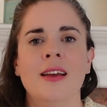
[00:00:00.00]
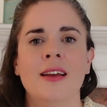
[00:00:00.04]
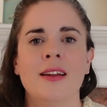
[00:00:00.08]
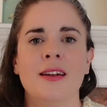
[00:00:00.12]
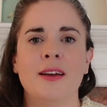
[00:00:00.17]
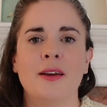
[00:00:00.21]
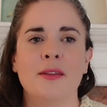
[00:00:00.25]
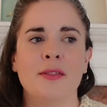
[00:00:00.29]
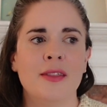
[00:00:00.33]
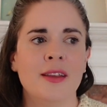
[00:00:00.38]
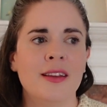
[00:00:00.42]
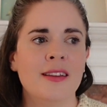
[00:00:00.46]

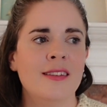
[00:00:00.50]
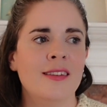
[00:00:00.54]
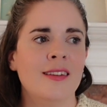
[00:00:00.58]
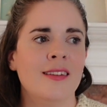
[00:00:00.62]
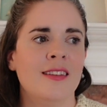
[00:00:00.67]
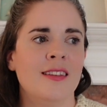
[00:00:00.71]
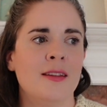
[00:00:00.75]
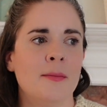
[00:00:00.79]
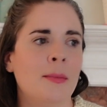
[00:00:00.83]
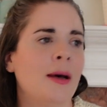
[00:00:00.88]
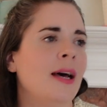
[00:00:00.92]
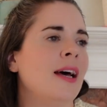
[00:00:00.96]
Now this is
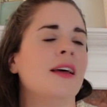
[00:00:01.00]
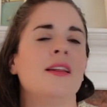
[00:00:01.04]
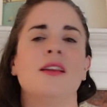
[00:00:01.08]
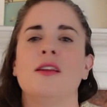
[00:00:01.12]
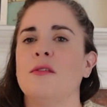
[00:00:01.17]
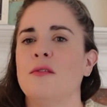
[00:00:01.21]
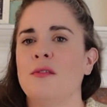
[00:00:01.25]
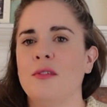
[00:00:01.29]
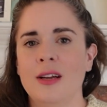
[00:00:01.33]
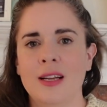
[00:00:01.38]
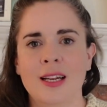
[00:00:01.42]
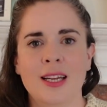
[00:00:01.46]
the pattern
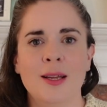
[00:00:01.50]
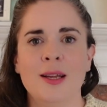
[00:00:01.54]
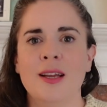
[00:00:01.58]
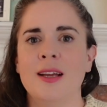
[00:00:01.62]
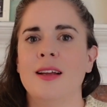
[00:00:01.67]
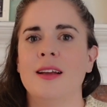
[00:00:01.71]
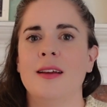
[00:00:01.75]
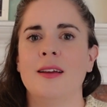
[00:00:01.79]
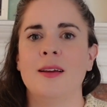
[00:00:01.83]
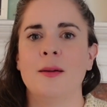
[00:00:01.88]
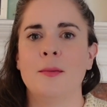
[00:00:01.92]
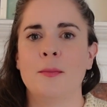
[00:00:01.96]
that
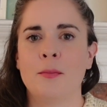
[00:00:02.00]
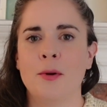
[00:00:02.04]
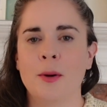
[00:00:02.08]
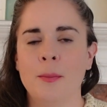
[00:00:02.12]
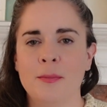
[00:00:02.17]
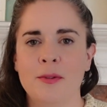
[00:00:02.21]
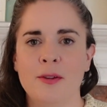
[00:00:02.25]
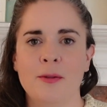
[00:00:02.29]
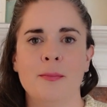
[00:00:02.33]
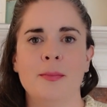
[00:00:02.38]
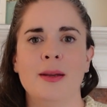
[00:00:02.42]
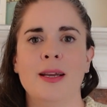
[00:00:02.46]
really
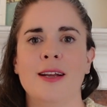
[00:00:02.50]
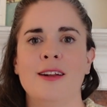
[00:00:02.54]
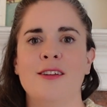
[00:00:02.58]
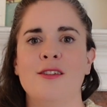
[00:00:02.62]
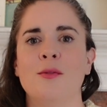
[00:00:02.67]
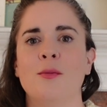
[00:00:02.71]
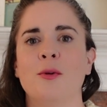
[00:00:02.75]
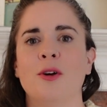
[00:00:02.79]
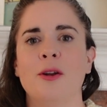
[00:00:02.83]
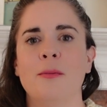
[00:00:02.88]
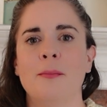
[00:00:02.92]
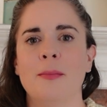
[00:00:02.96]
prompted me
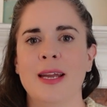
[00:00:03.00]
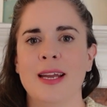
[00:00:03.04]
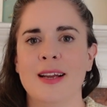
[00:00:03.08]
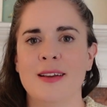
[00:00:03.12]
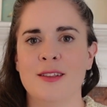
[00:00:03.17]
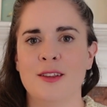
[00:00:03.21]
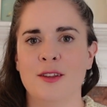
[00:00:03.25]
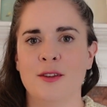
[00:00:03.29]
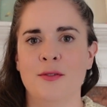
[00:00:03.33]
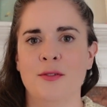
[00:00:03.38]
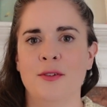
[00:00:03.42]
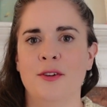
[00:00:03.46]
to want to make
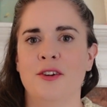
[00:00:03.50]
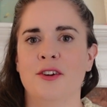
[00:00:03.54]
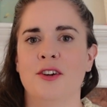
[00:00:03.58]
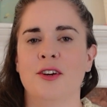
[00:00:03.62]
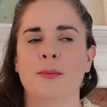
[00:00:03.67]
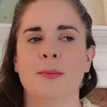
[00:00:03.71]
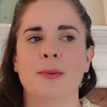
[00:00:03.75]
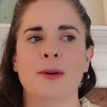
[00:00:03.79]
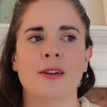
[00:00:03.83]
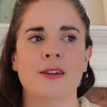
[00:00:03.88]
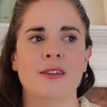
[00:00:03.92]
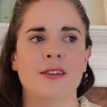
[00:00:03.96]
this video,
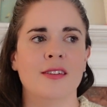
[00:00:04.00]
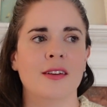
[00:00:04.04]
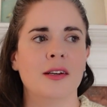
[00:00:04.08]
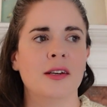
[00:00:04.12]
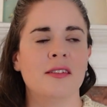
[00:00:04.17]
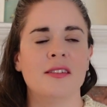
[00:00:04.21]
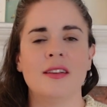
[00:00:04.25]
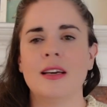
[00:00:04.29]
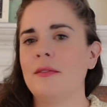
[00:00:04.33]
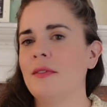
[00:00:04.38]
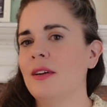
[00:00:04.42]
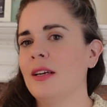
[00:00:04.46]
because I
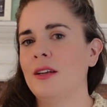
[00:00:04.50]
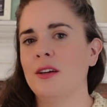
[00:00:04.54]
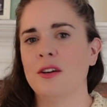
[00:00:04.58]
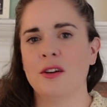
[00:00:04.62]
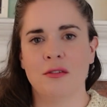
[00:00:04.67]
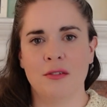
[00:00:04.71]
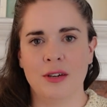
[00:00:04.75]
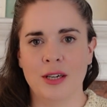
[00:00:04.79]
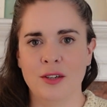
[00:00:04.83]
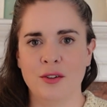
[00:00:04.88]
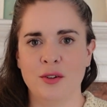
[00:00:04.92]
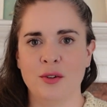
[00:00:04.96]
was having a look
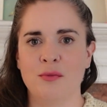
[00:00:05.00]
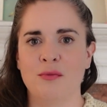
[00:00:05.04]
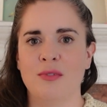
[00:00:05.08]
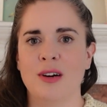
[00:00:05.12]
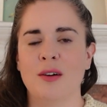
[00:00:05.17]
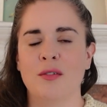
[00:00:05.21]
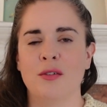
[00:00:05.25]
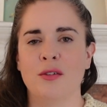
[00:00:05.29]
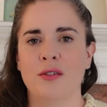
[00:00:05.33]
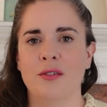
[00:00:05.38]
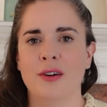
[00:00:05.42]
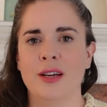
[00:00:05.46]
around on
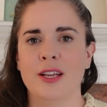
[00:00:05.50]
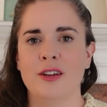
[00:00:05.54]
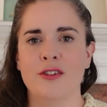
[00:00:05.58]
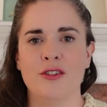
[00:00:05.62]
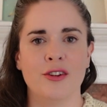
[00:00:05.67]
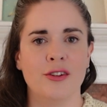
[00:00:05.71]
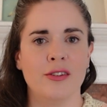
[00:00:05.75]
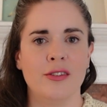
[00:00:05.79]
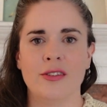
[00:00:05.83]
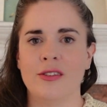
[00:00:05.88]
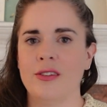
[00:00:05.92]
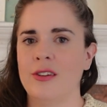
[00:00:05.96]
Ravelry,
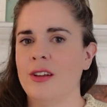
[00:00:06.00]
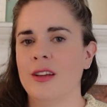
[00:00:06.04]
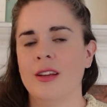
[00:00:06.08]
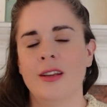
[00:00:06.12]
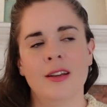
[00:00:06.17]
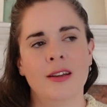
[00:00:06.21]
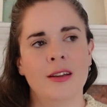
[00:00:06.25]
just